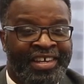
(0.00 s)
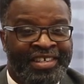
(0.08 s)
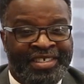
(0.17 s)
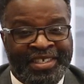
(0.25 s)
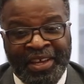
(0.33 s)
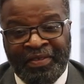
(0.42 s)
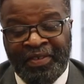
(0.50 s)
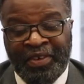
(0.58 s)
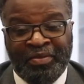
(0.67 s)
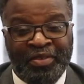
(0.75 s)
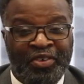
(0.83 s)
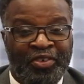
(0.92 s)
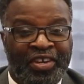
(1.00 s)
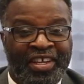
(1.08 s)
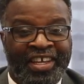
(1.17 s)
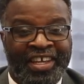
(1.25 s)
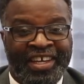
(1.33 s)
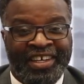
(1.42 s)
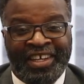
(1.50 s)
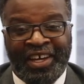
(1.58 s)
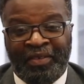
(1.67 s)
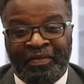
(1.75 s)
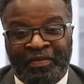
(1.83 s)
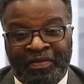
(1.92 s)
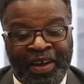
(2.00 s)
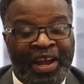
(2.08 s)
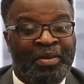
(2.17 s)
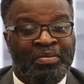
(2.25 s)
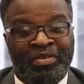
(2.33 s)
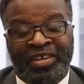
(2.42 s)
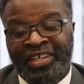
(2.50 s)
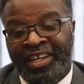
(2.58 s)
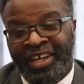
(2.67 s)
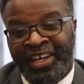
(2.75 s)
safe community and a vibrant,